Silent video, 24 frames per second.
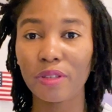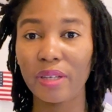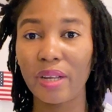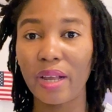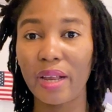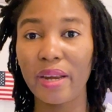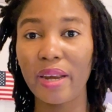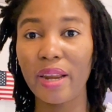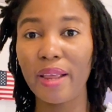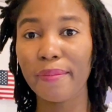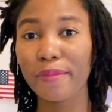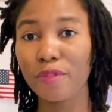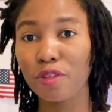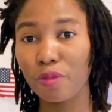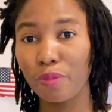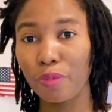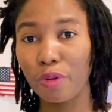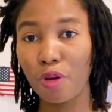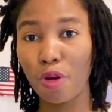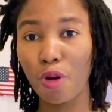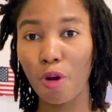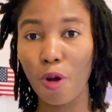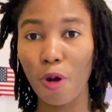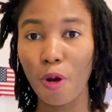their name should
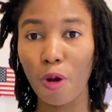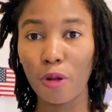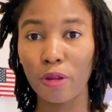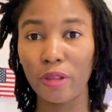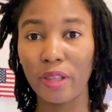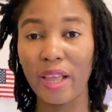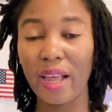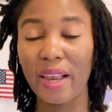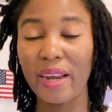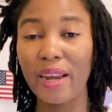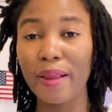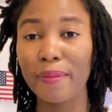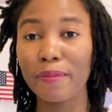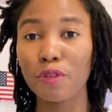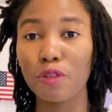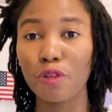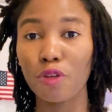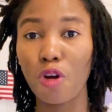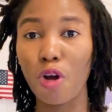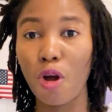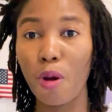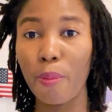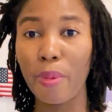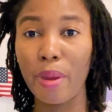all
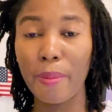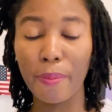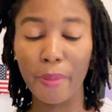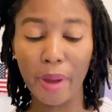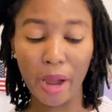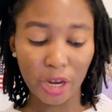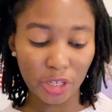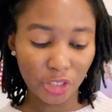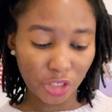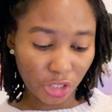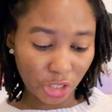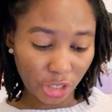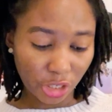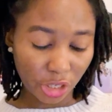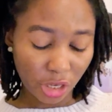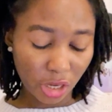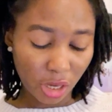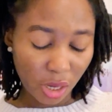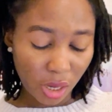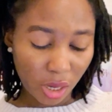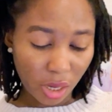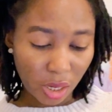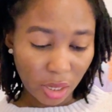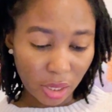be matching.
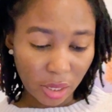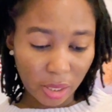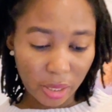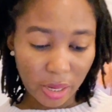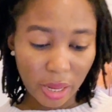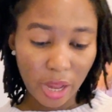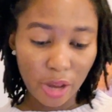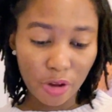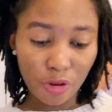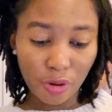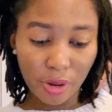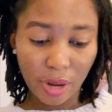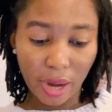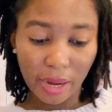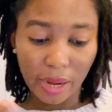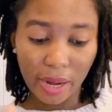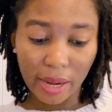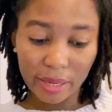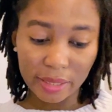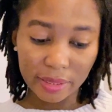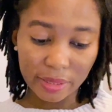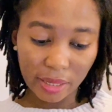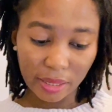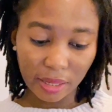Then you can
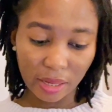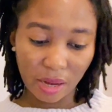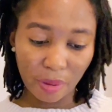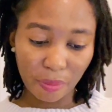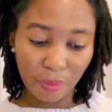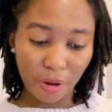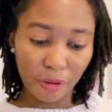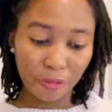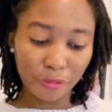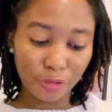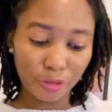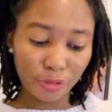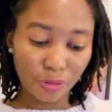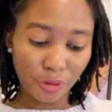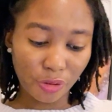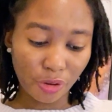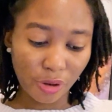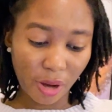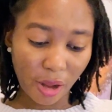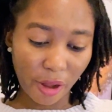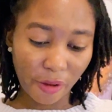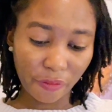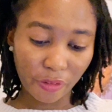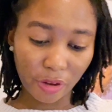enter the number of children you
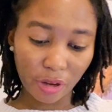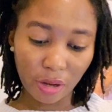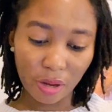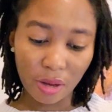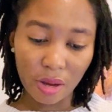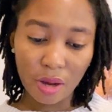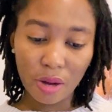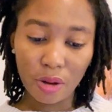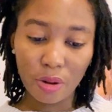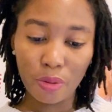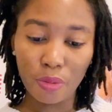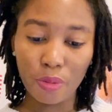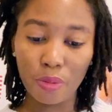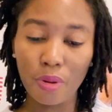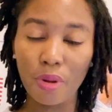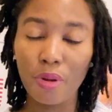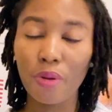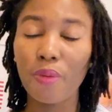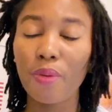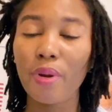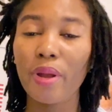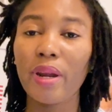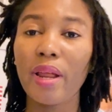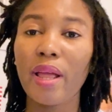have here. Do not
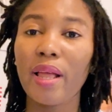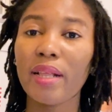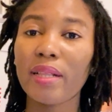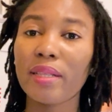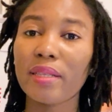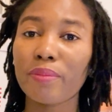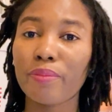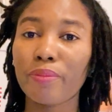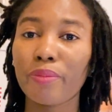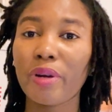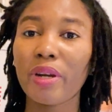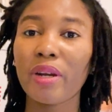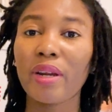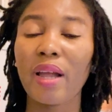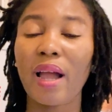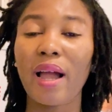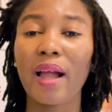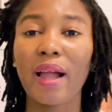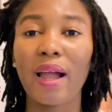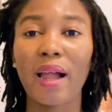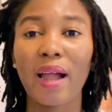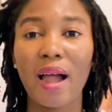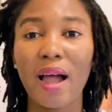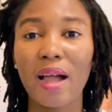go and bring
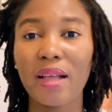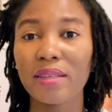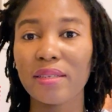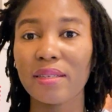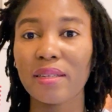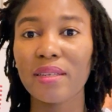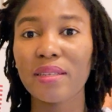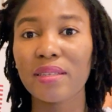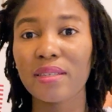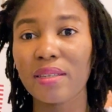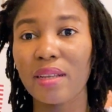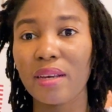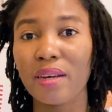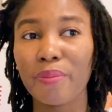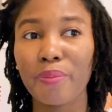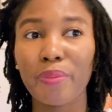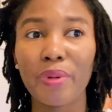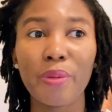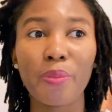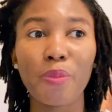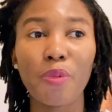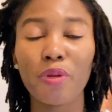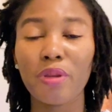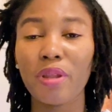cousins and
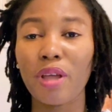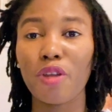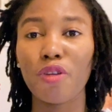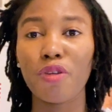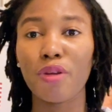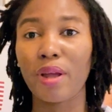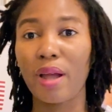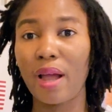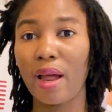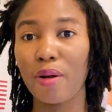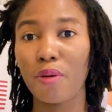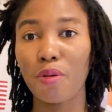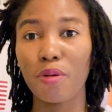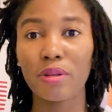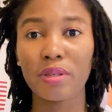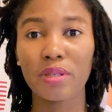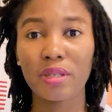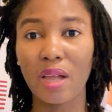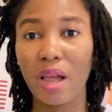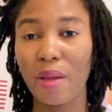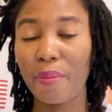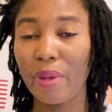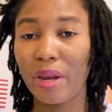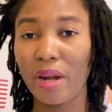people that you cannot
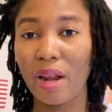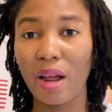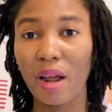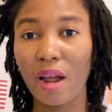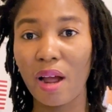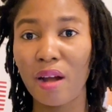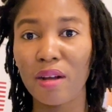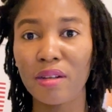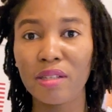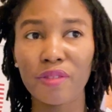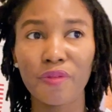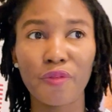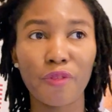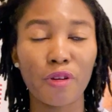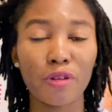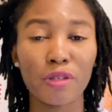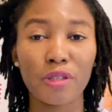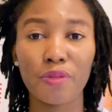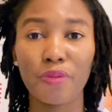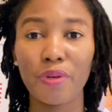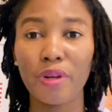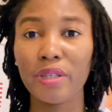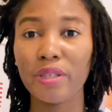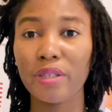come and account for,
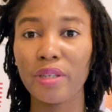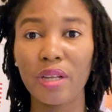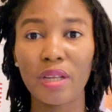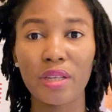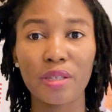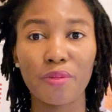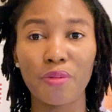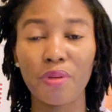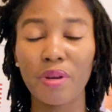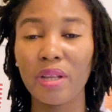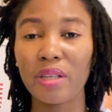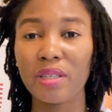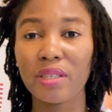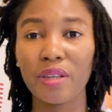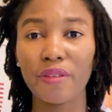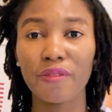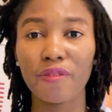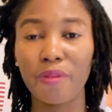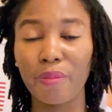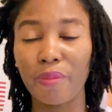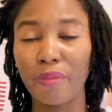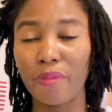strangers, relatives.